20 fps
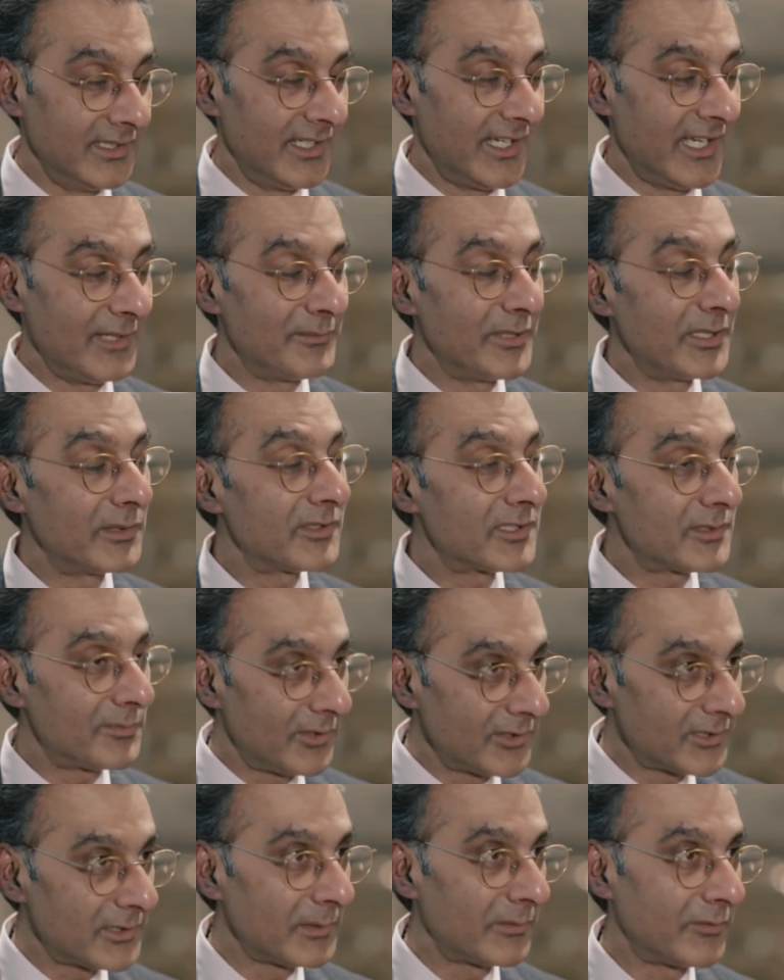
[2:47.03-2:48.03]
and being
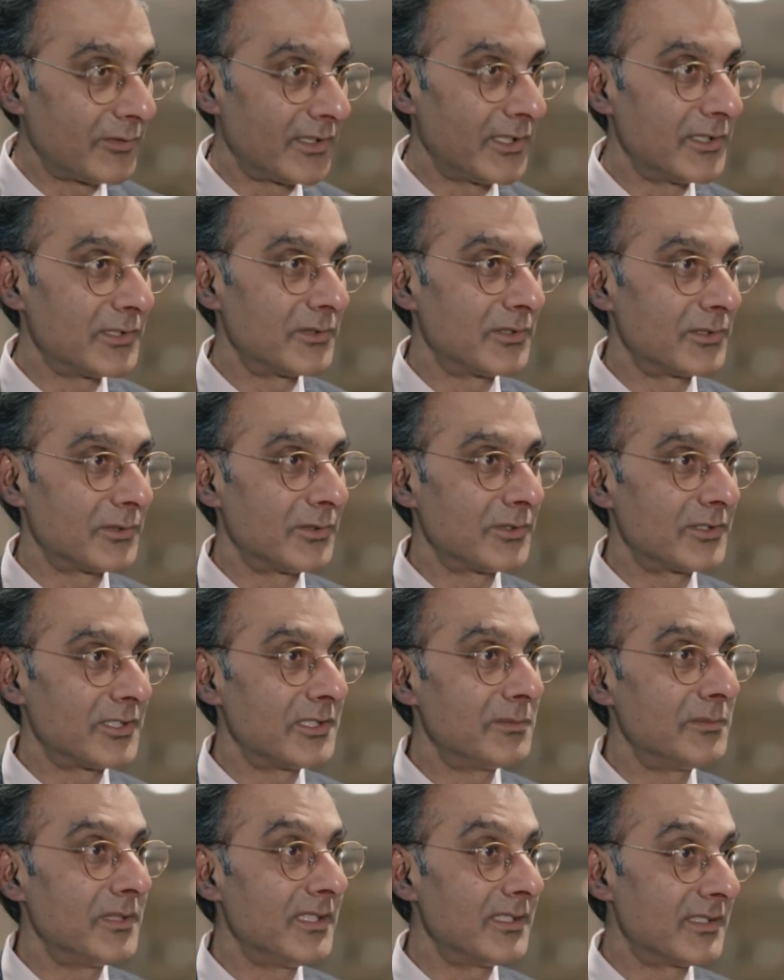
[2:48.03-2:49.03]
responsible for those
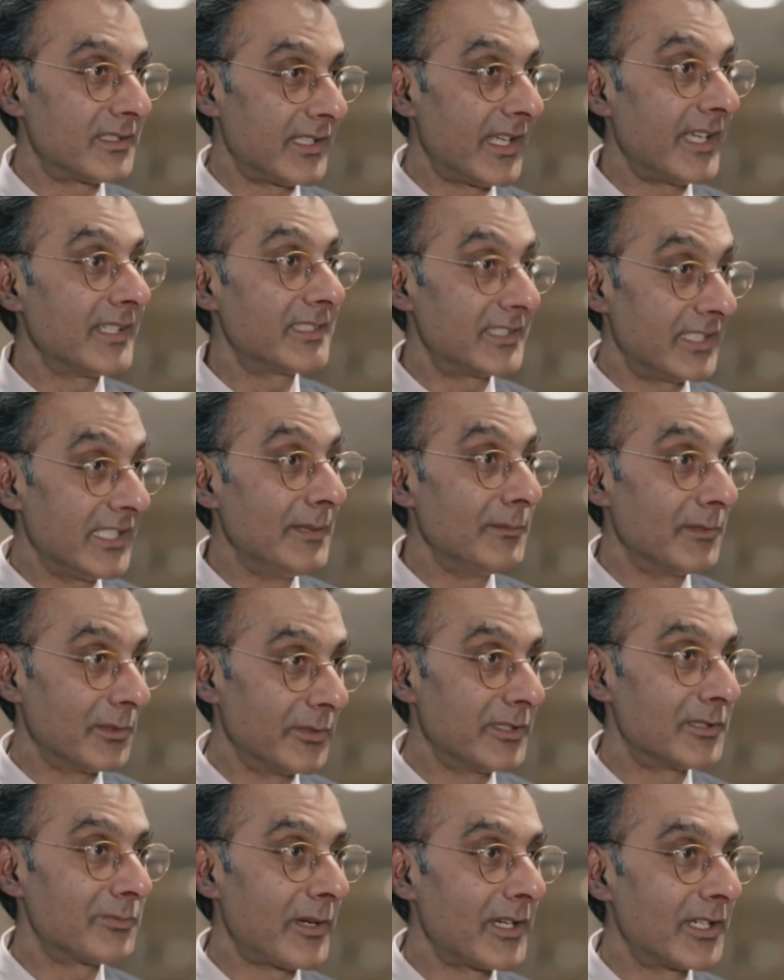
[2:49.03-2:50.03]
resources means that team that we
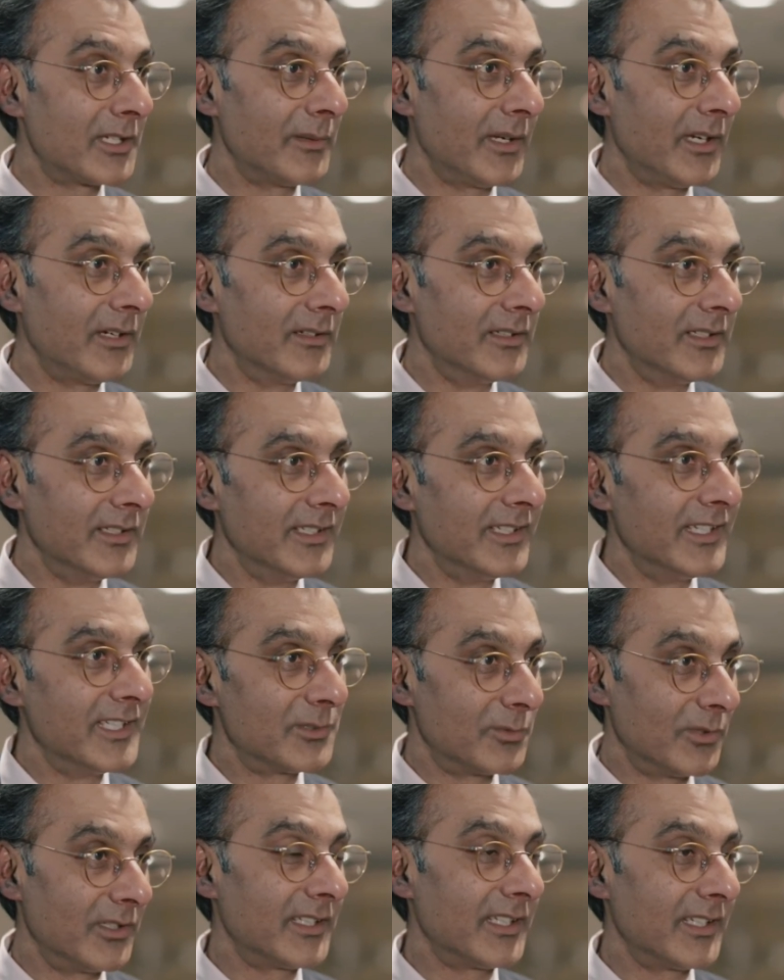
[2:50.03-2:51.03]
spoke about is
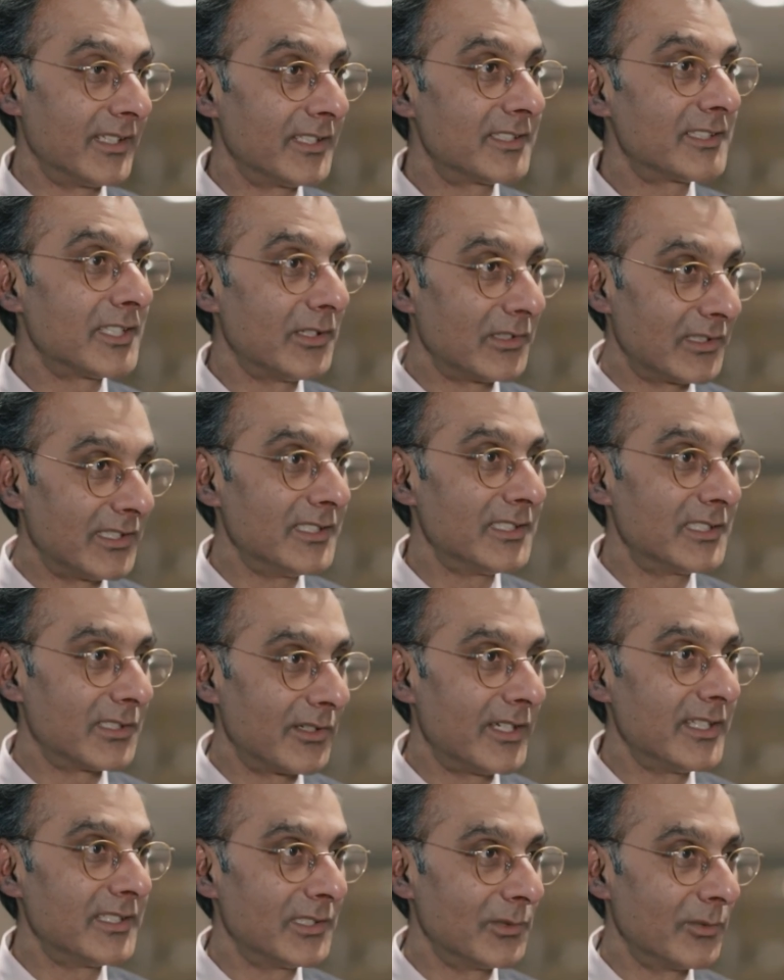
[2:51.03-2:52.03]
working in a totally
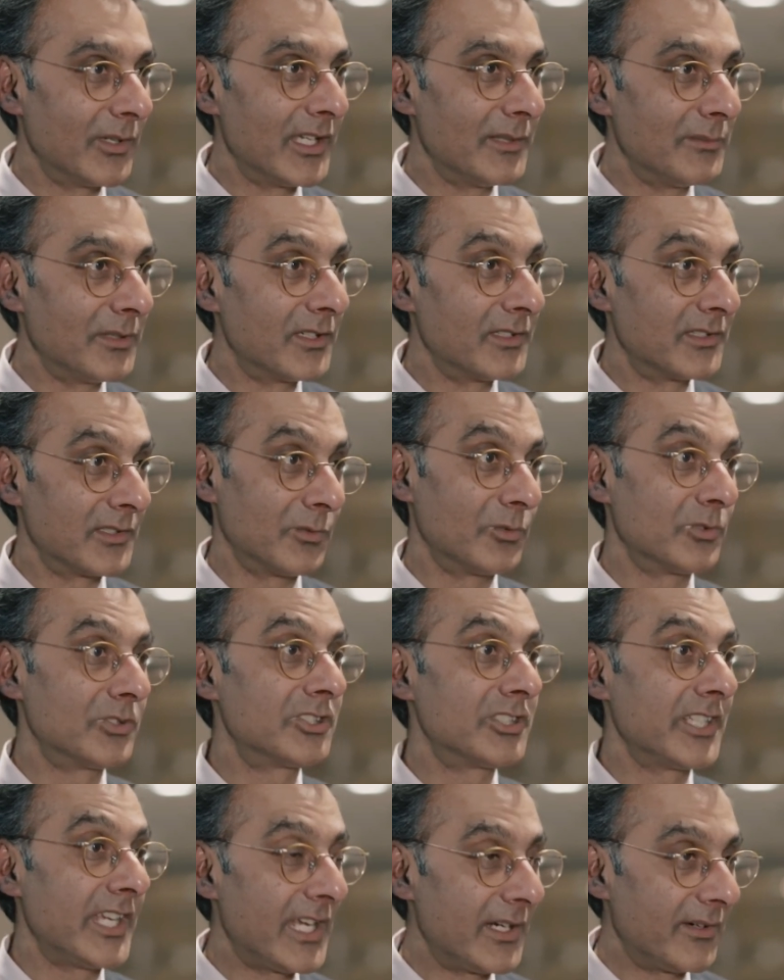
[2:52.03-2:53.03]
integrated way, because they're all
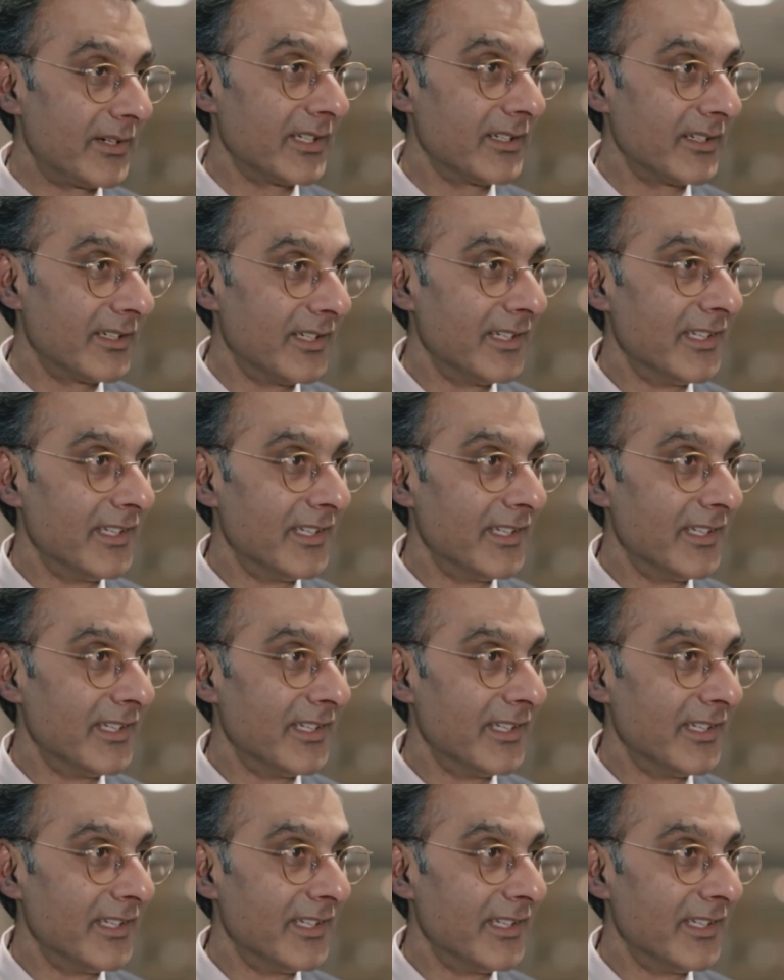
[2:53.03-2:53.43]
sharing